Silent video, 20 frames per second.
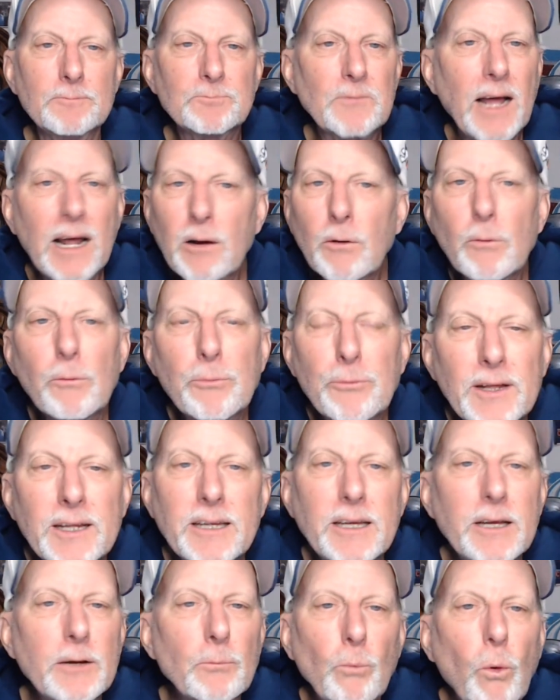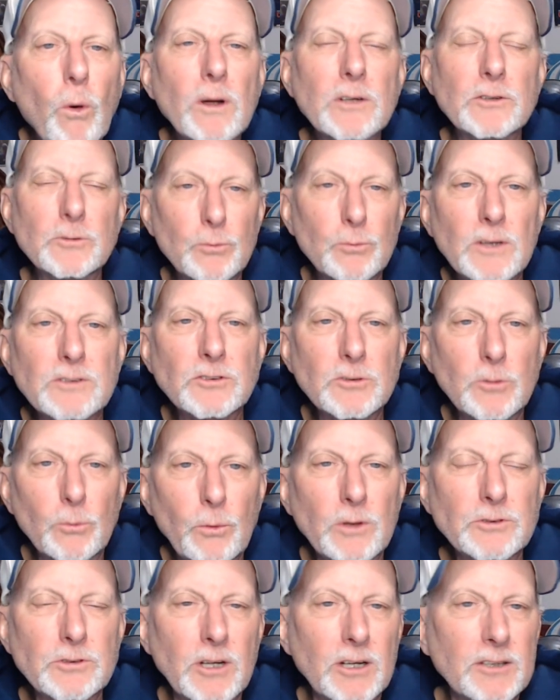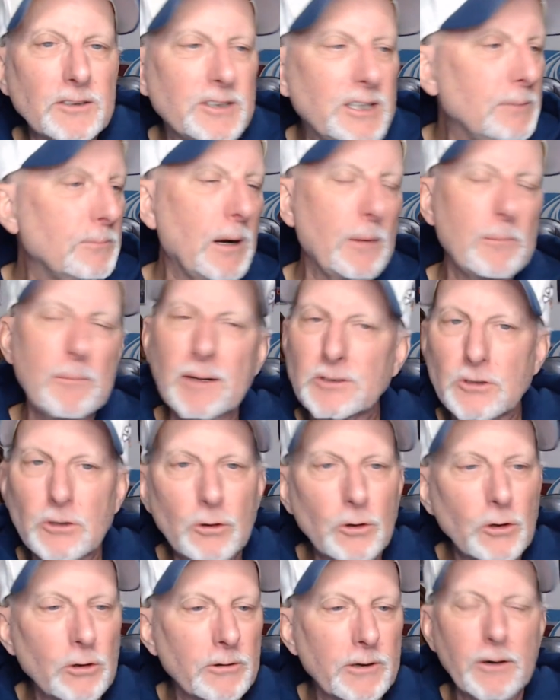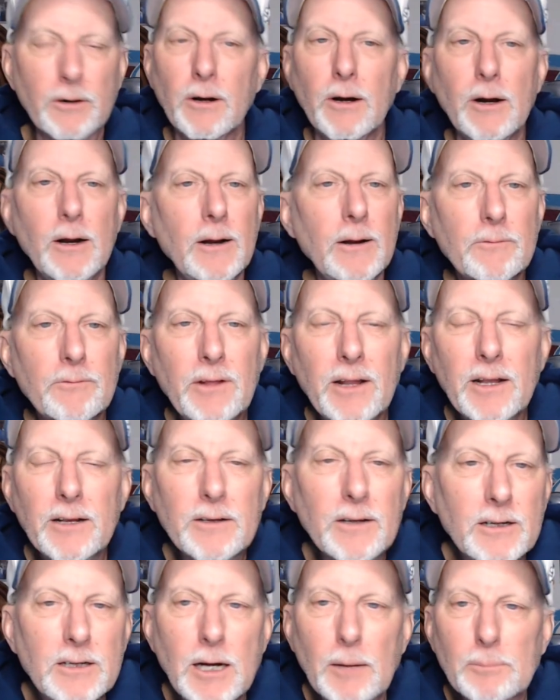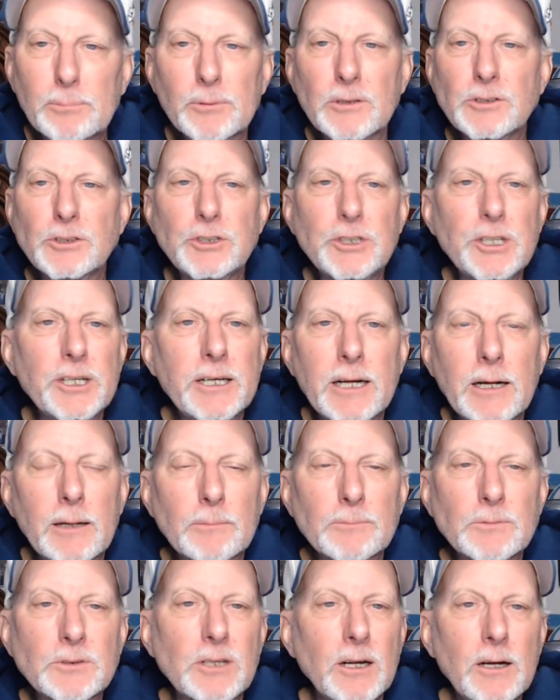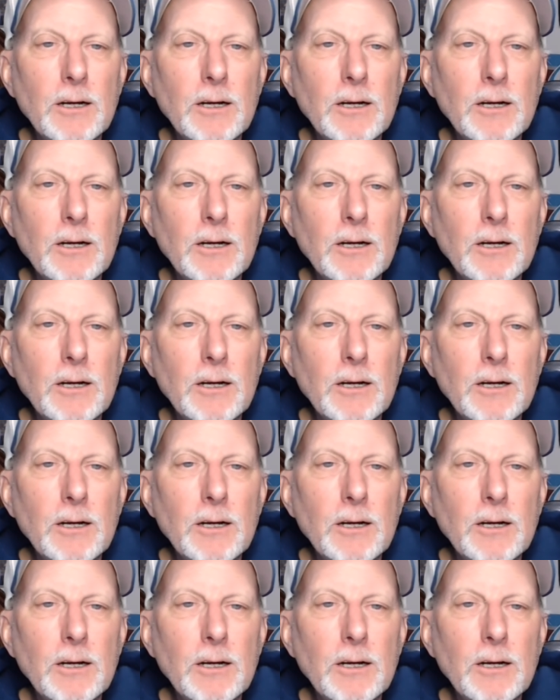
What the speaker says: I don't think he wants Russell Wilson on the team. I mentioned earlier that a couple of GMs,